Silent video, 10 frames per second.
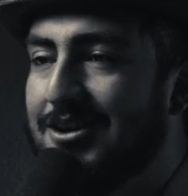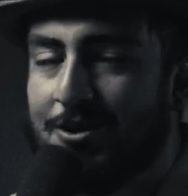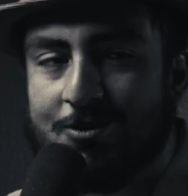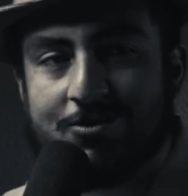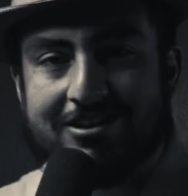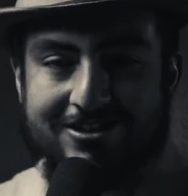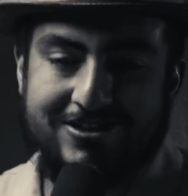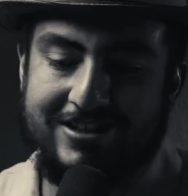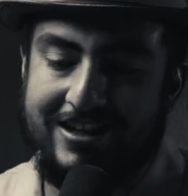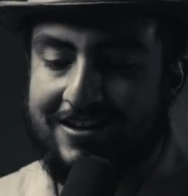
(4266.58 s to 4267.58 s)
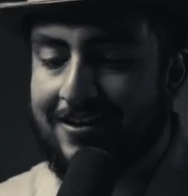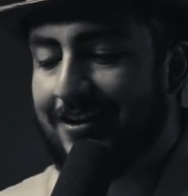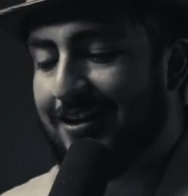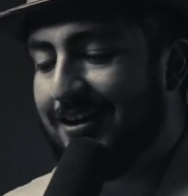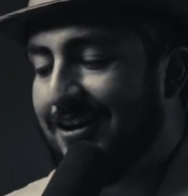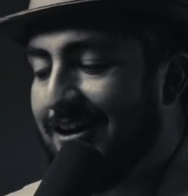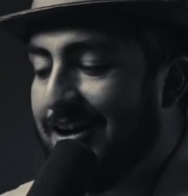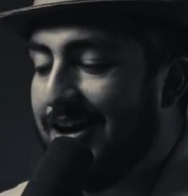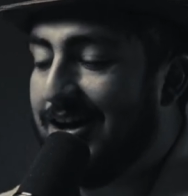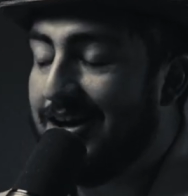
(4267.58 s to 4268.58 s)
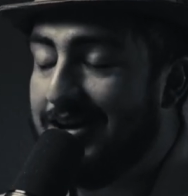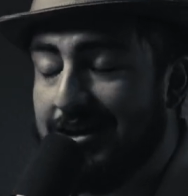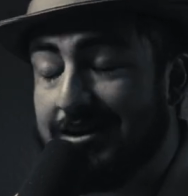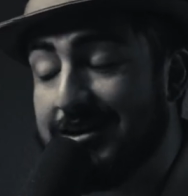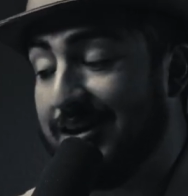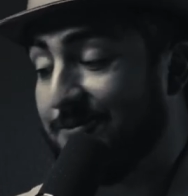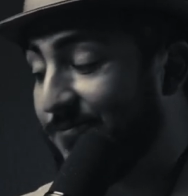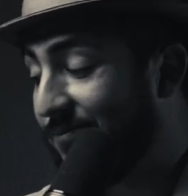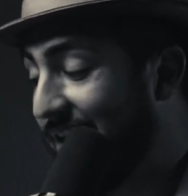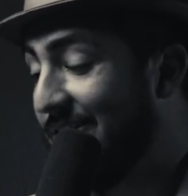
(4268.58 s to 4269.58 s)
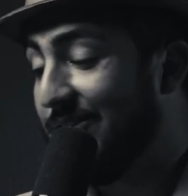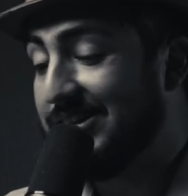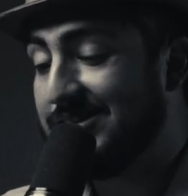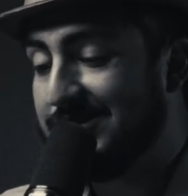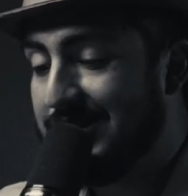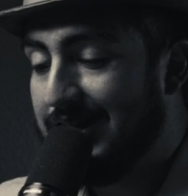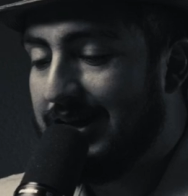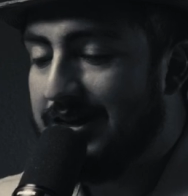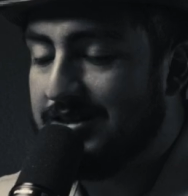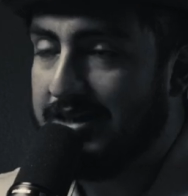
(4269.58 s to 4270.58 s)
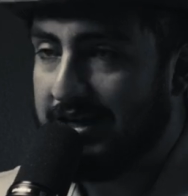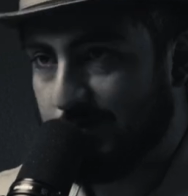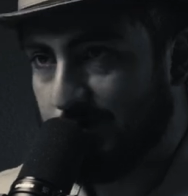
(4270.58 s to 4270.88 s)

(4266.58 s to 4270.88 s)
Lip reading: Holy shit. Okay. Anyways, this next